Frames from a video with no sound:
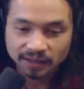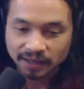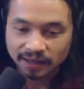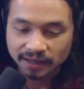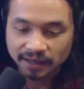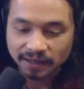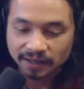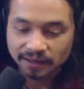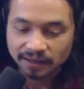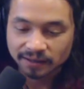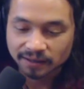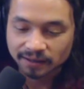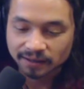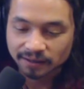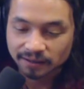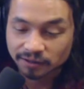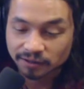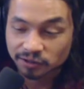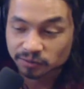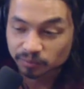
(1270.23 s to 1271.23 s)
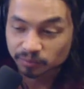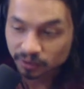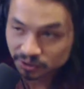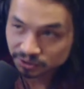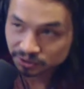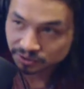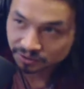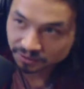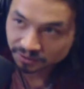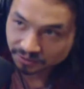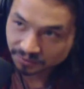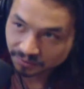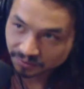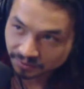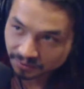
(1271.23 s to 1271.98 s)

a expression